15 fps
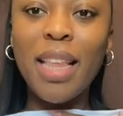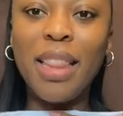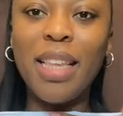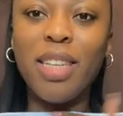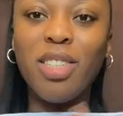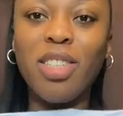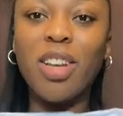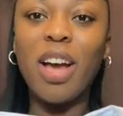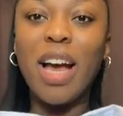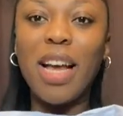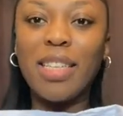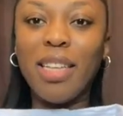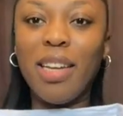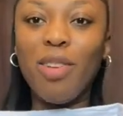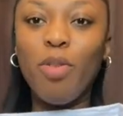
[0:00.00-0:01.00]
This shirt
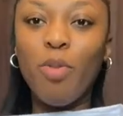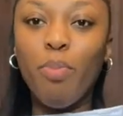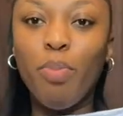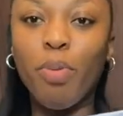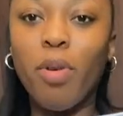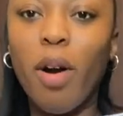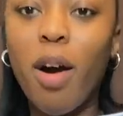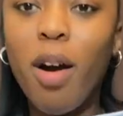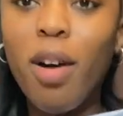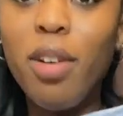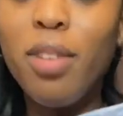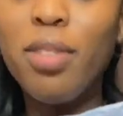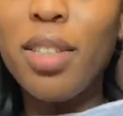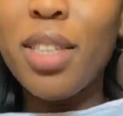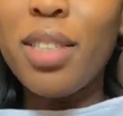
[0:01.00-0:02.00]
has a little bra
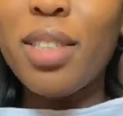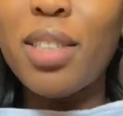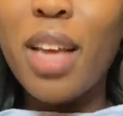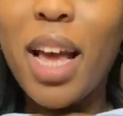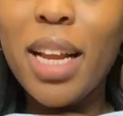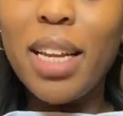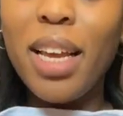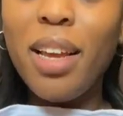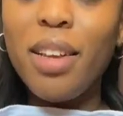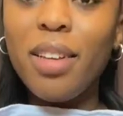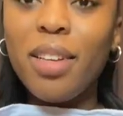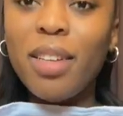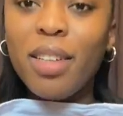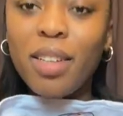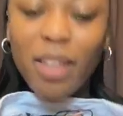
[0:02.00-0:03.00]
inside it
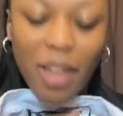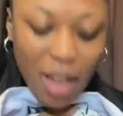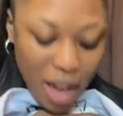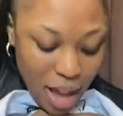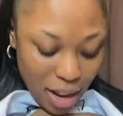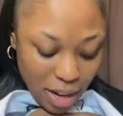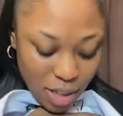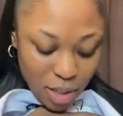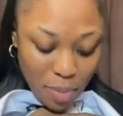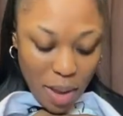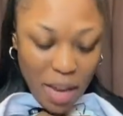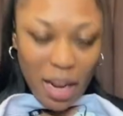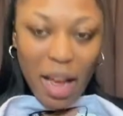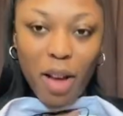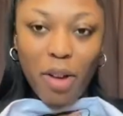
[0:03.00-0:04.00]
and it's
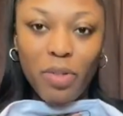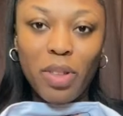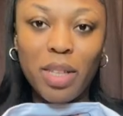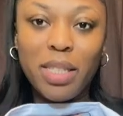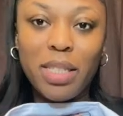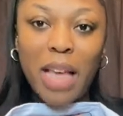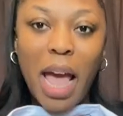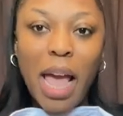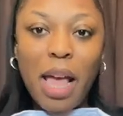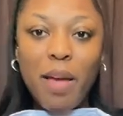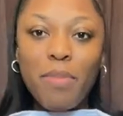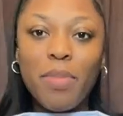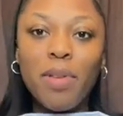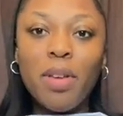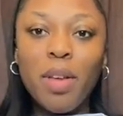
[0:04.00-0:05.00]
made out of the
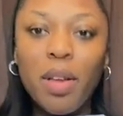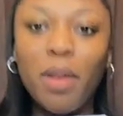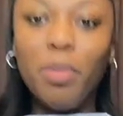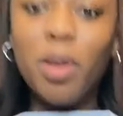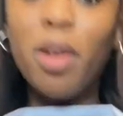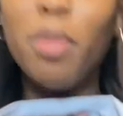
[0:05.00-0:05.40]
same, let me